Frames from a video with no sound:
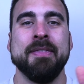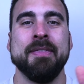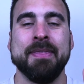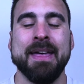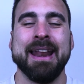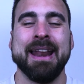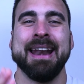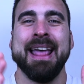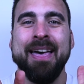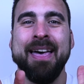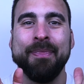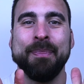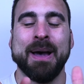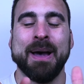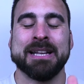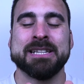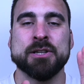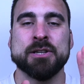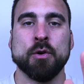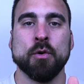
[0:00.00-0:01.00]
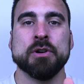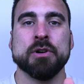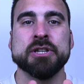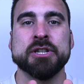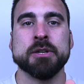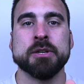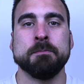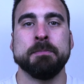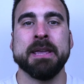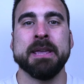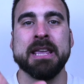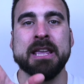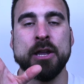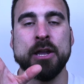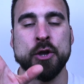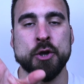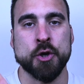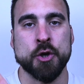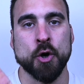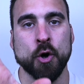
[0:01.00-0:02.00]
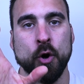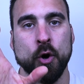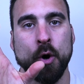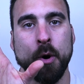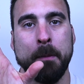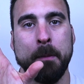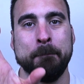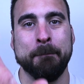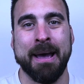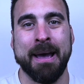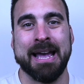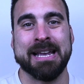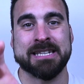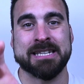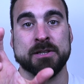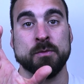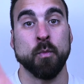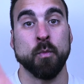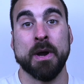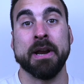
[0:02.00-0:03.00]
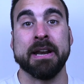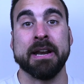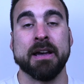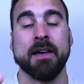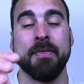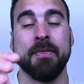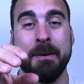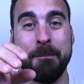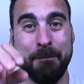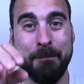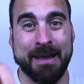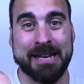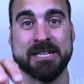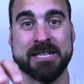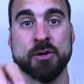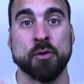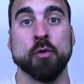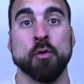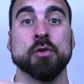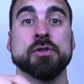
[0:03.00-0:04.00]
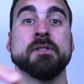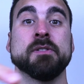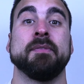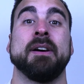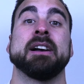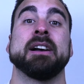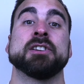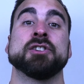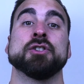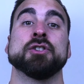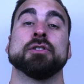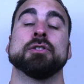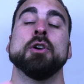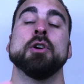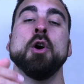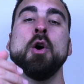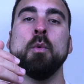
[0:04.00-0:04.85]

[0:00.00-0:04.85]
then that's going to be your best winner, the best course of action.